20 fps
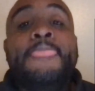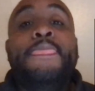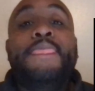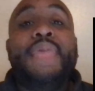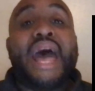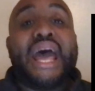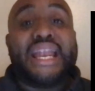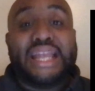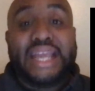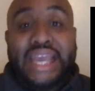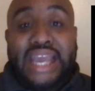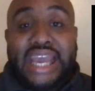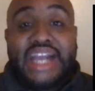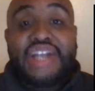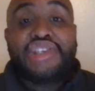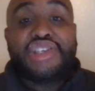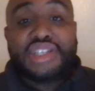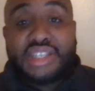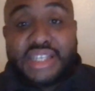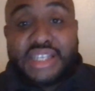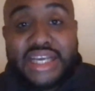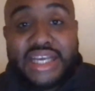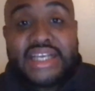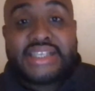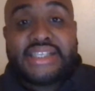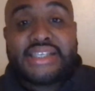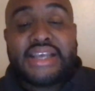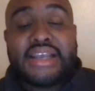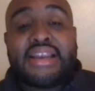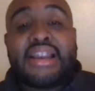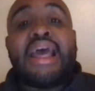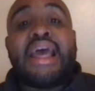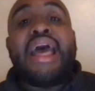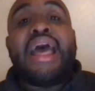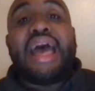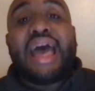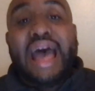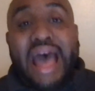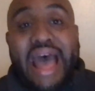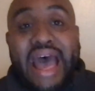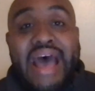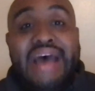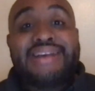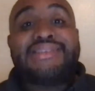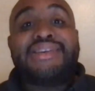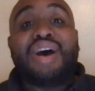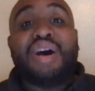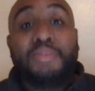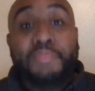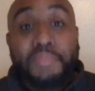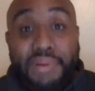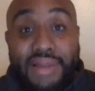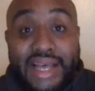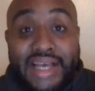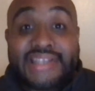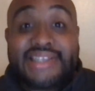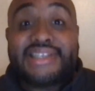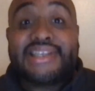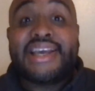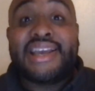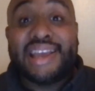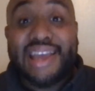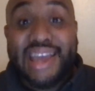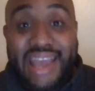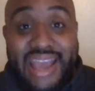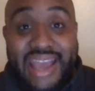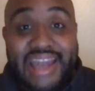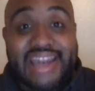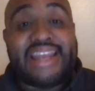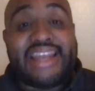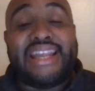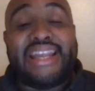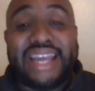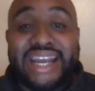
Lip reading: that each season has a blessing in it.